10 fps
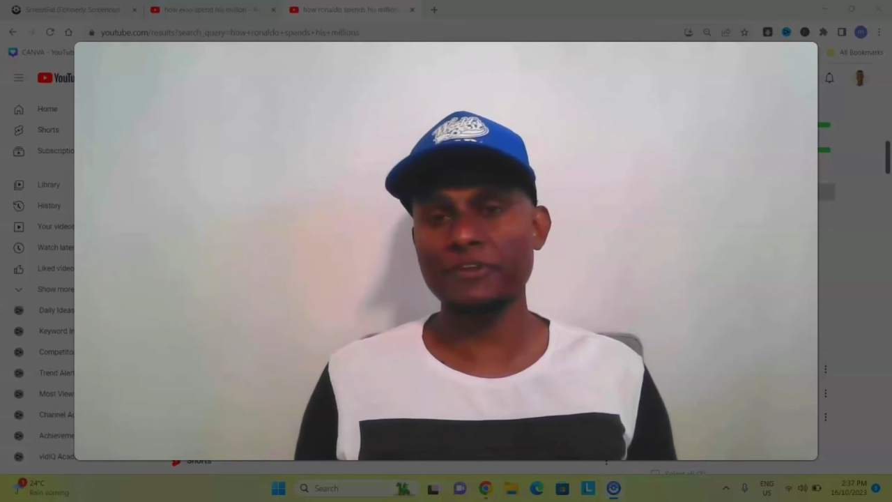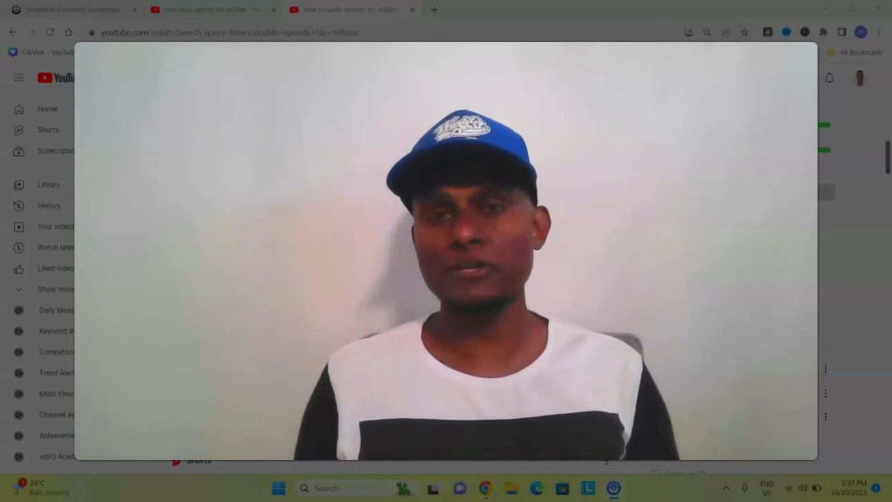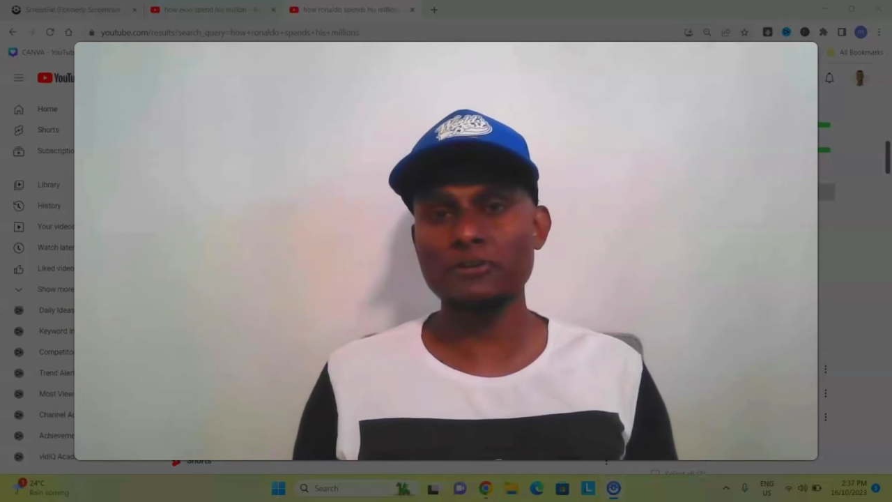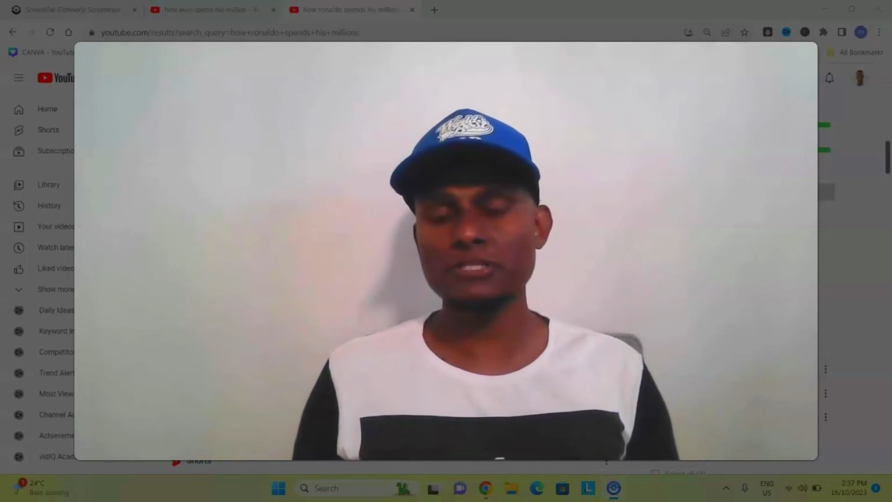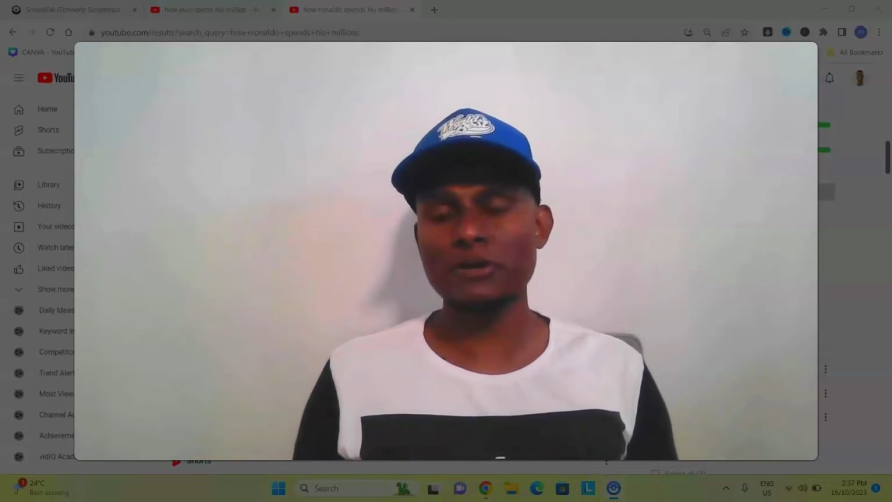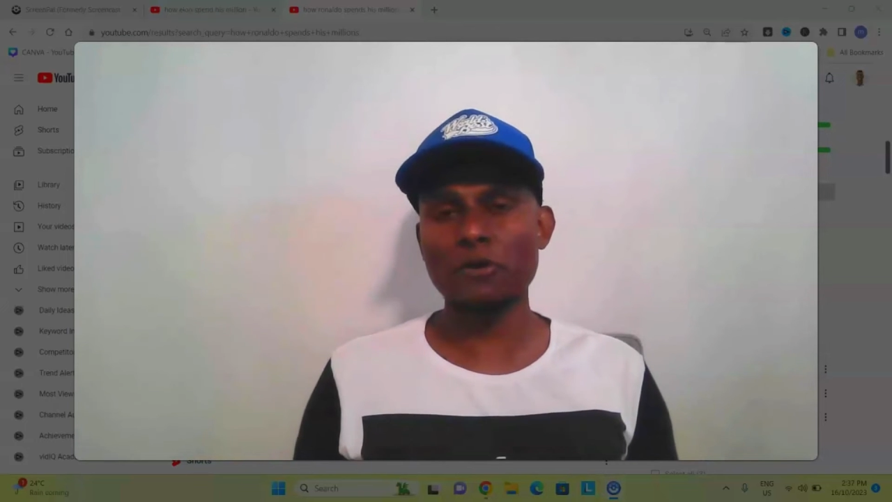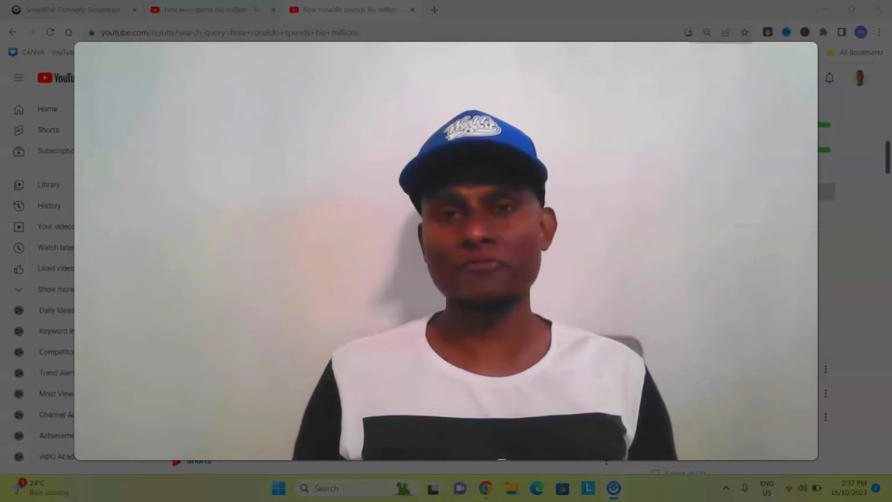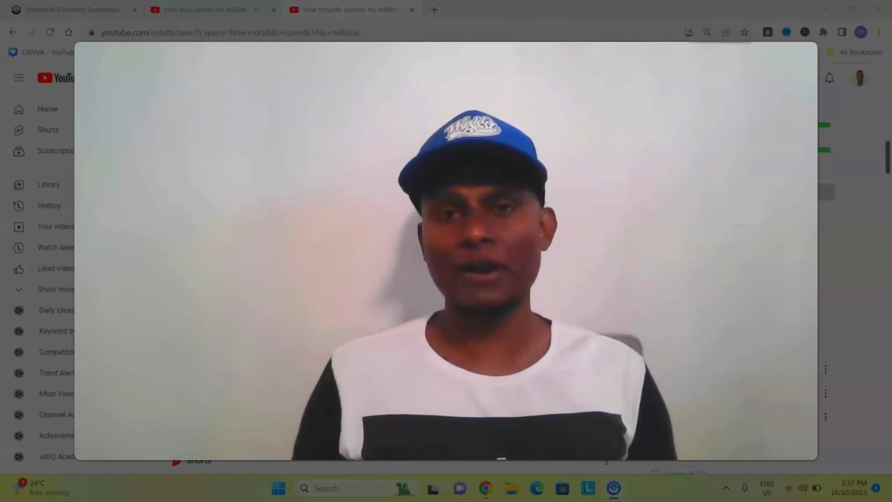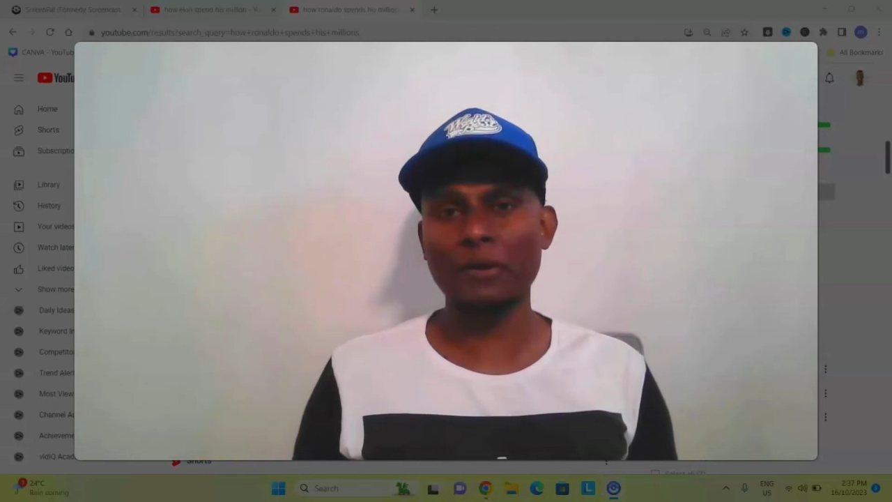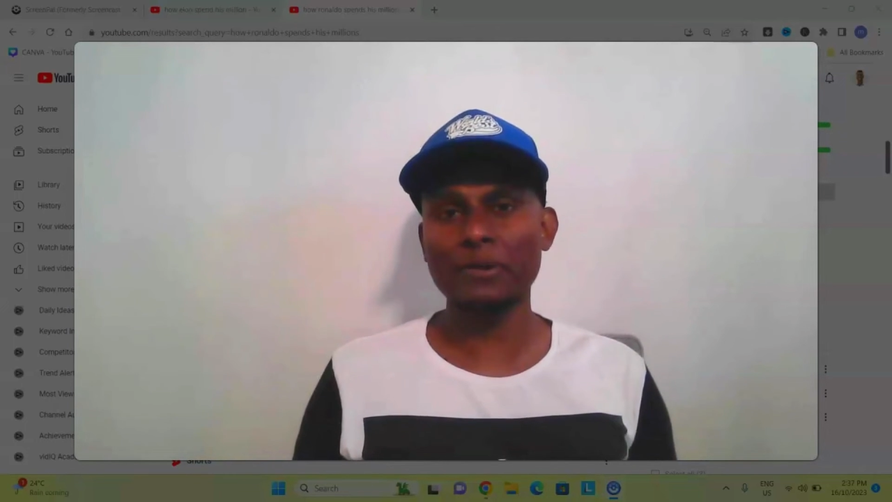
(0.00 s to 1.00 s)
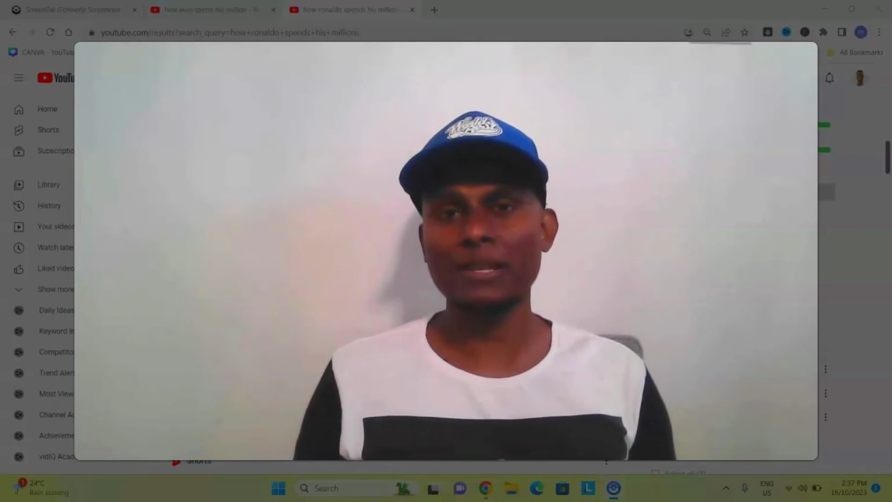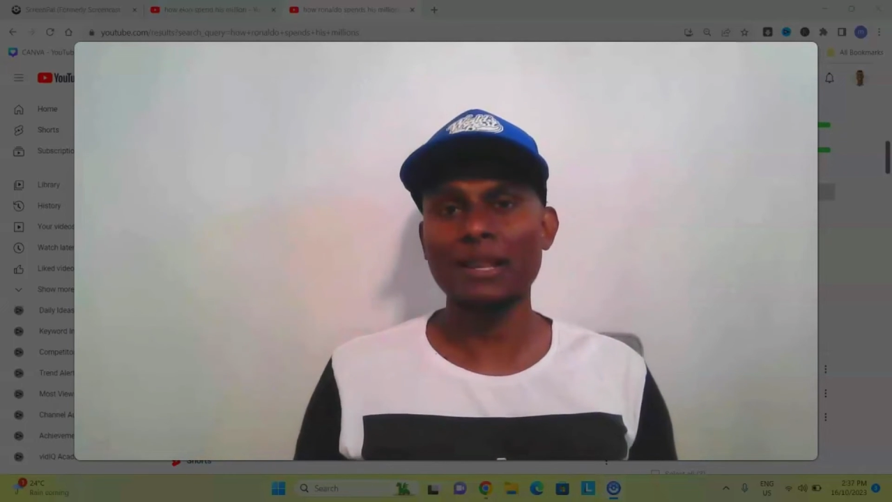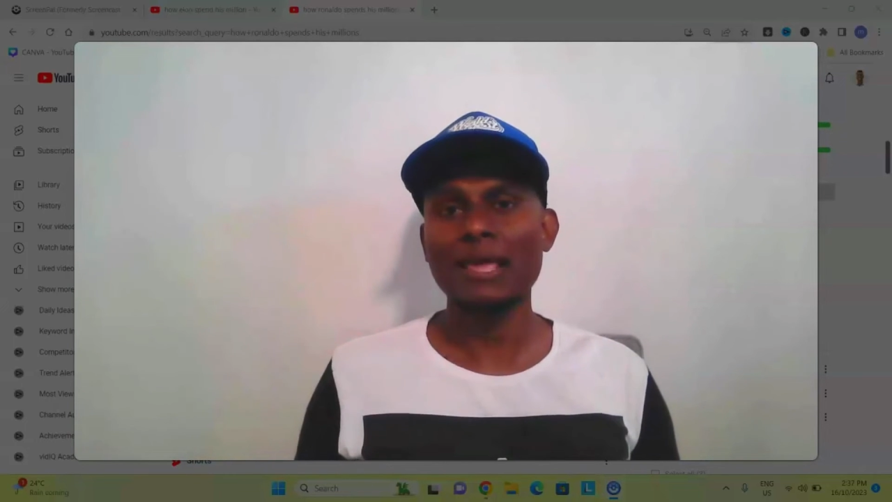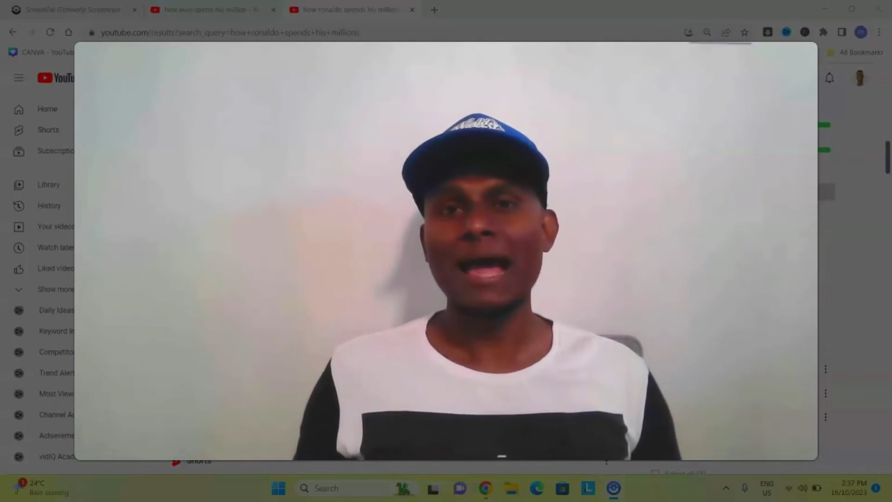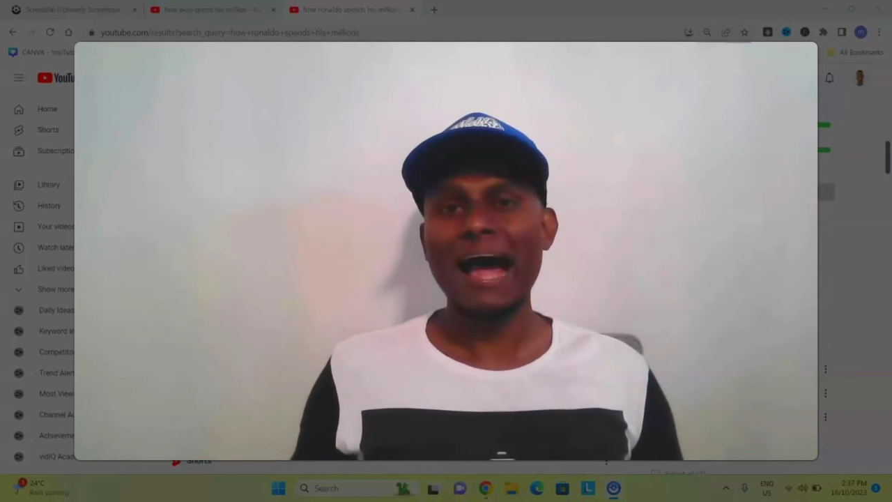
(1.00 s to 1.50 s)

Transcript: video is going viral,